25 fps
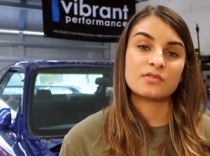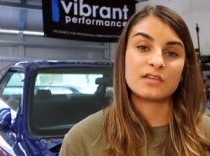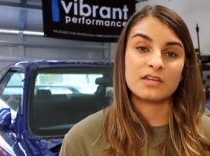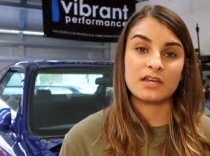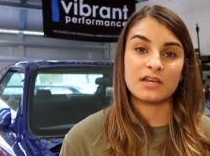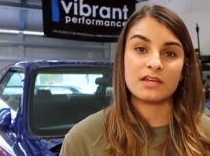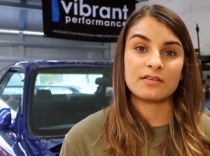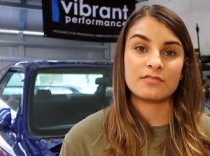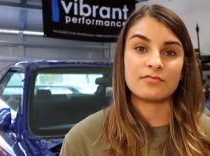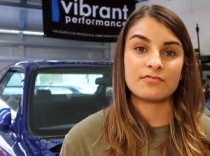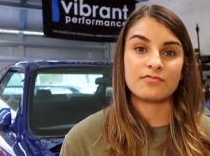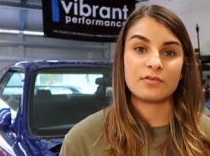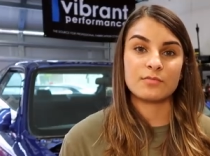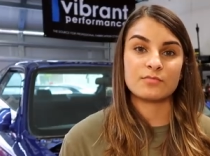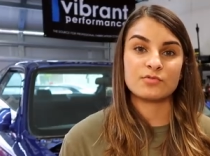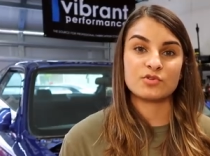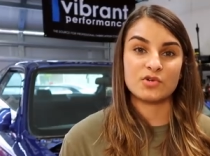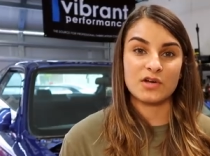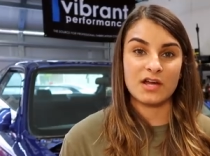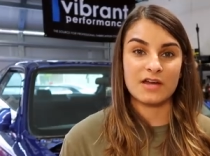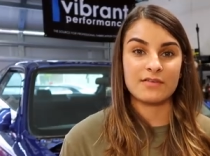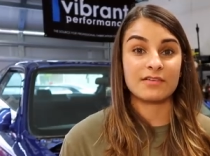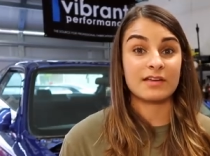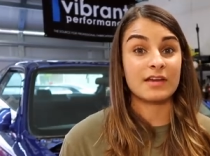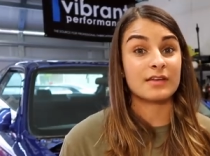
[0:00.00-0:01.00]
get from
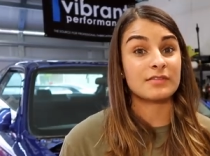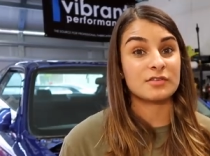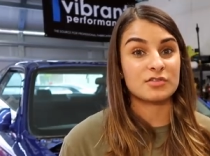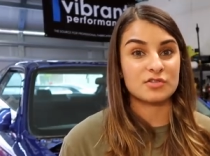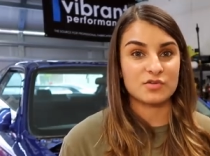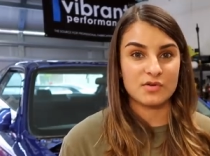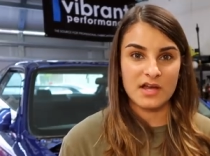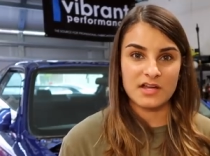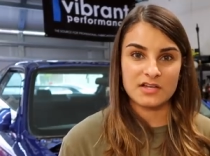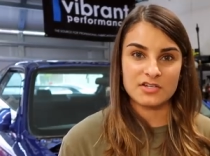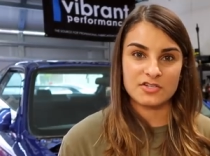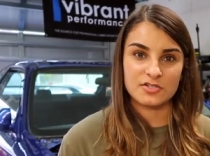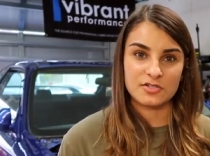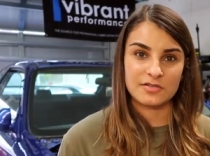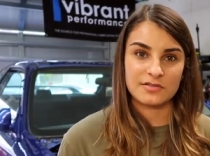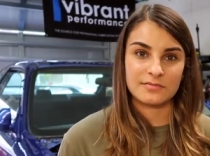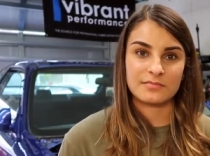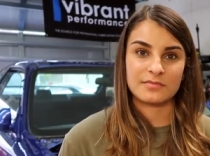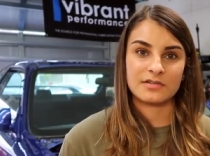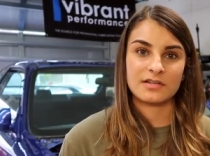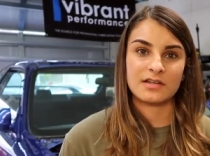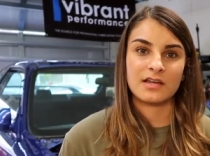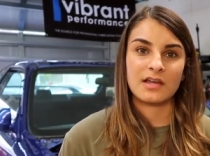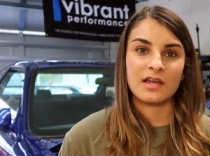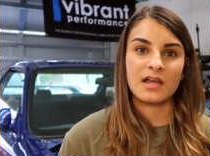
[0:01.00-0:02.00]
driving at the drag strip.
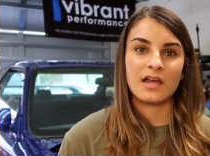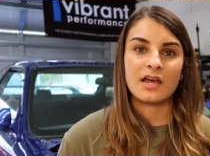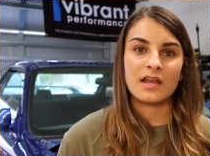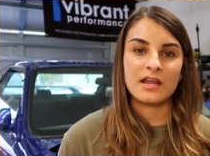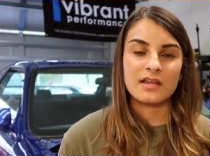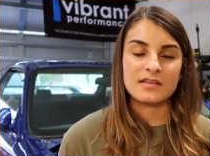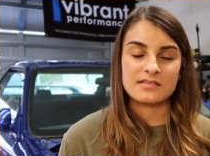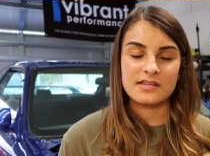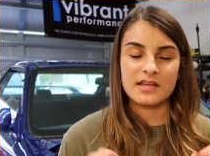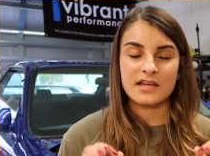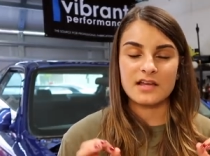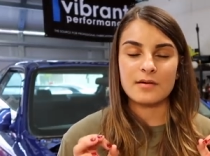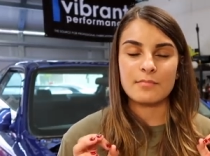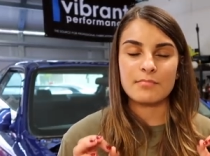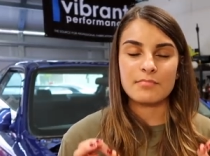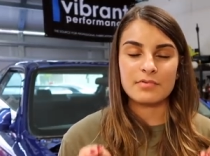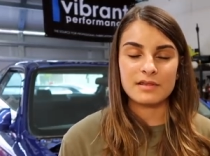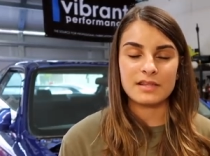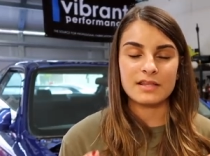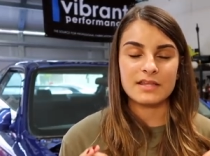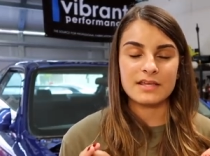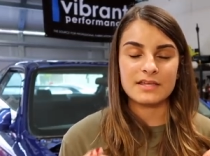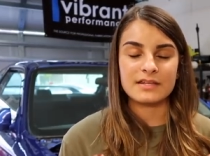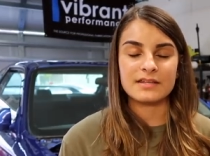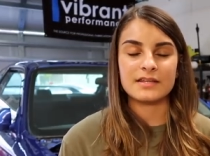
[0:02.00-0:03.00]
It is a
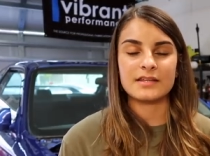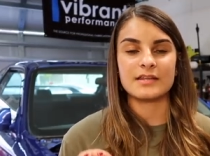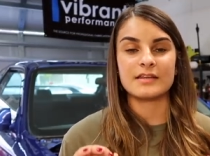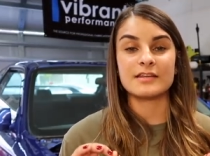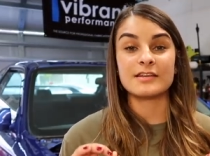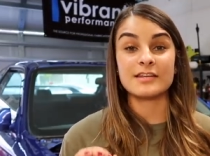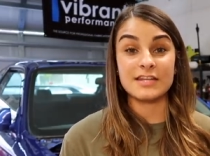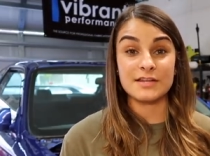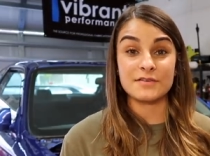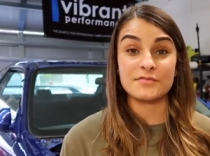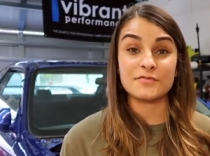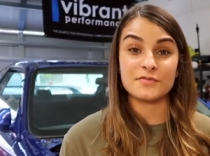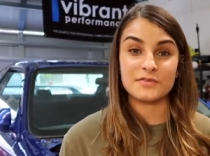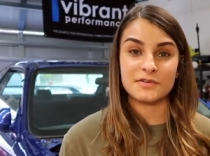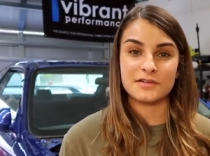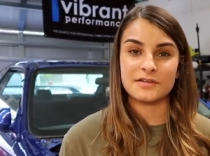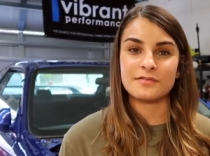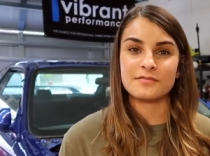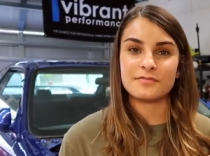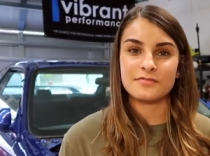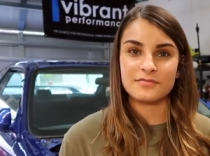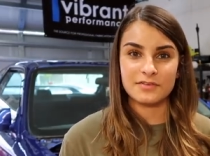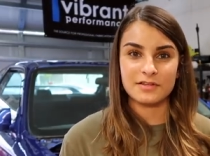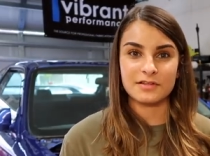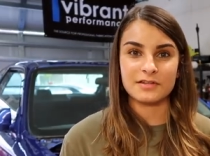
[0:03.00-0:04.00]
complete different
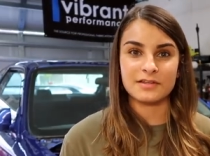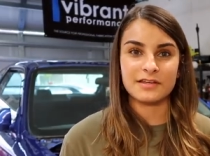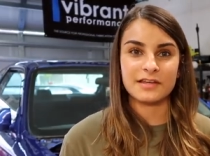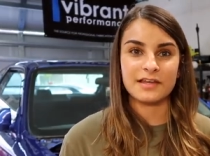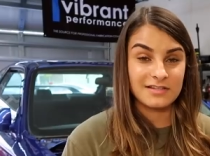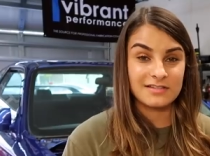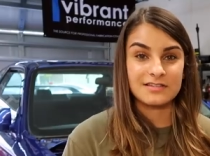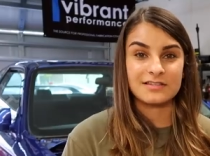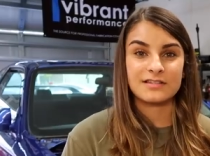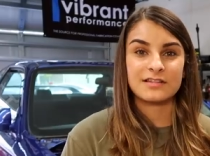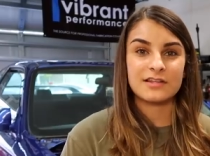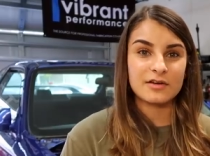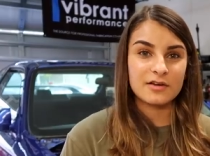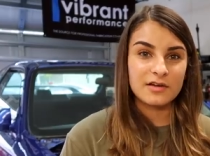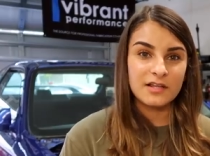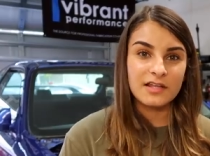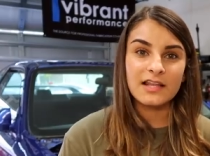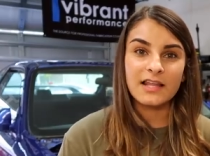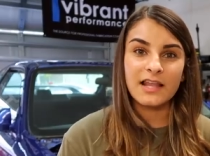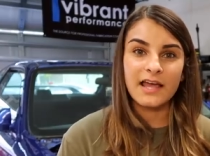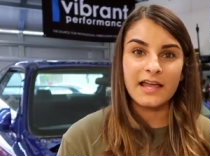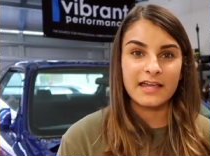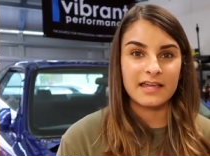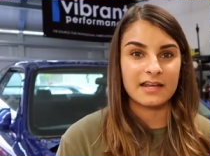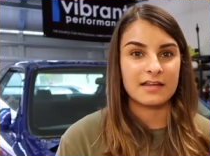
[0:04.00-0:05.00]
feeling. It's literally
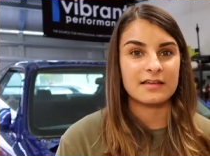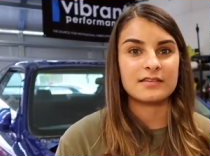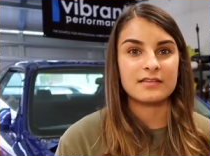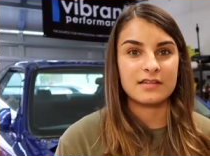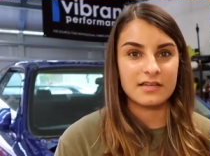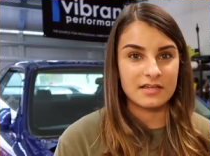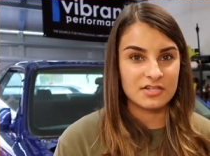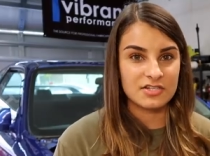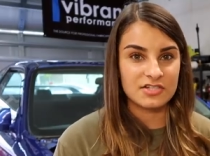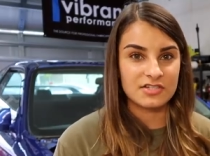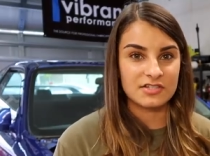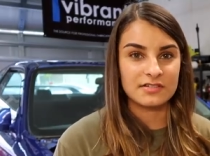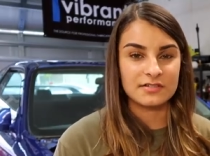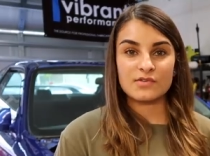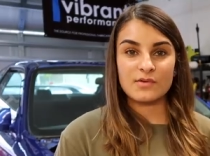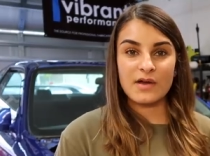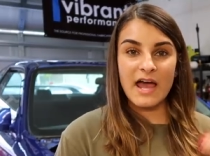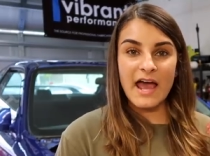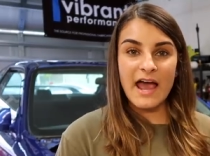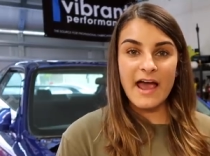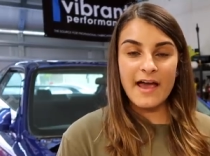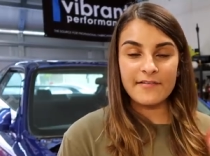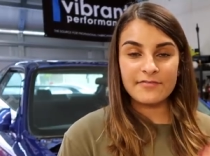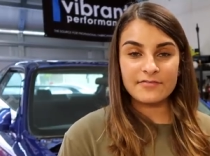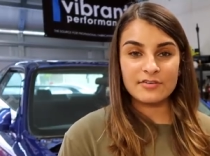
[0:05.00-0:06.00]
like an addiction. So
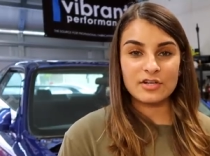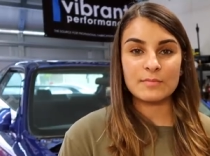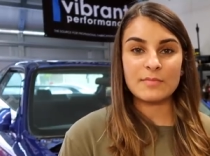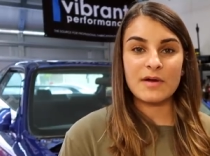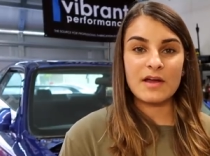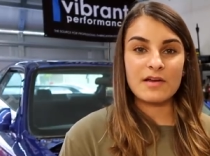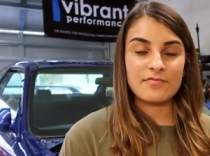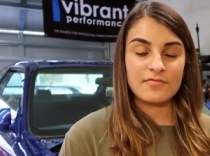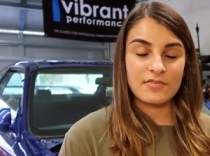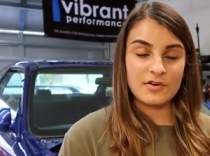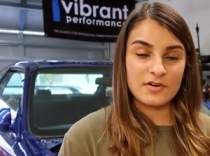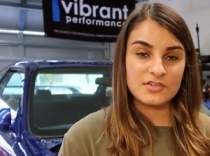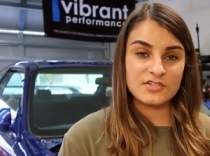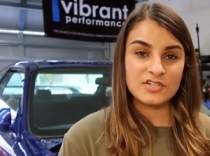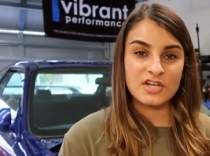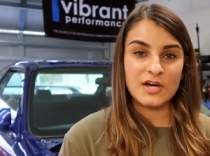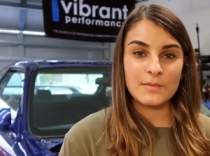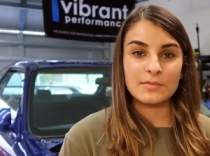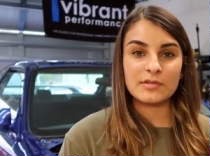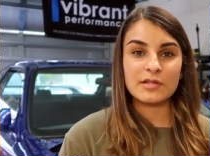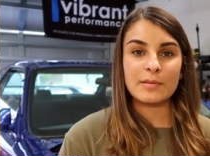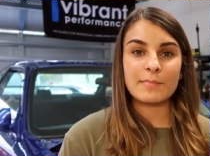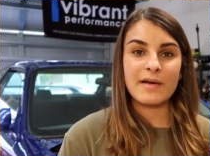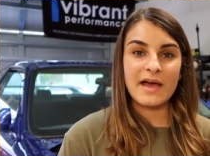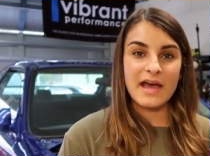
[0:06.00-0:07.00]
after my first
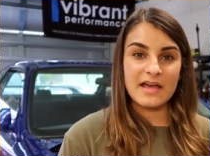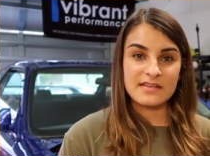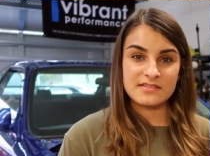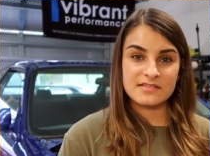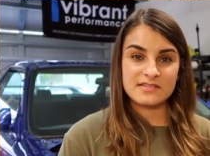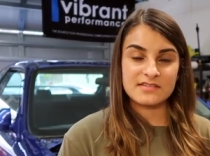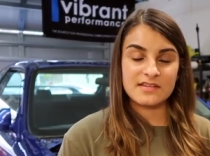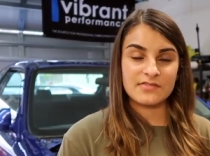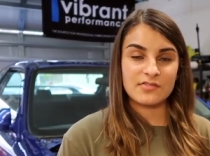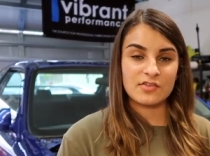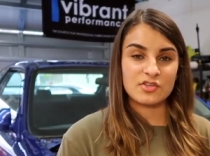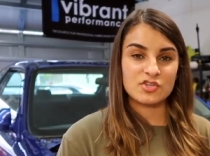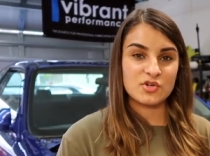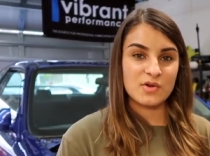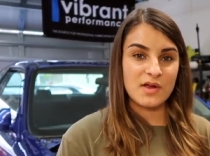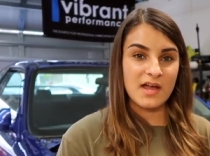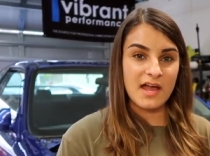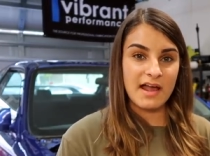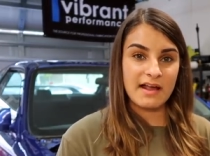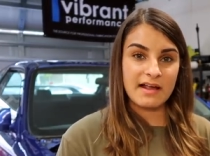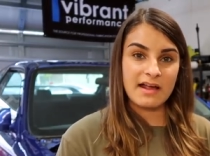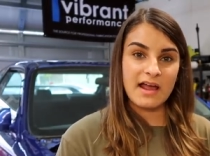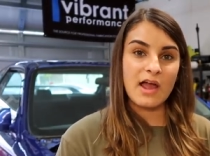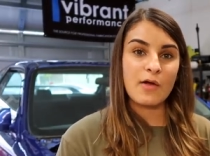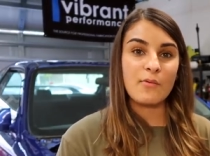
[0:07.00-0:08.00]
couple of passes at the
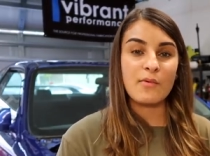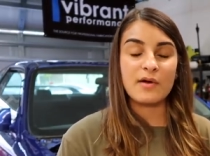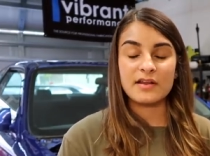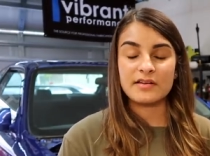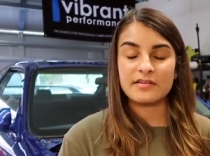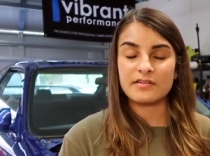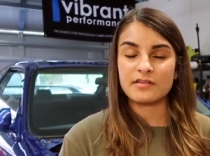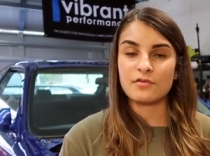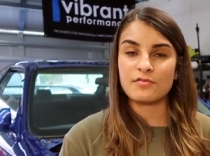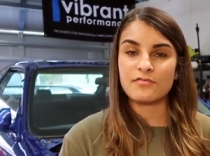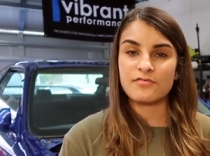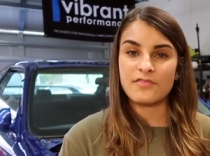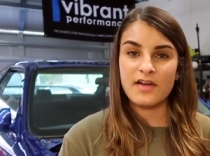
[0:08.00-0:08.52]
track, I wanted to go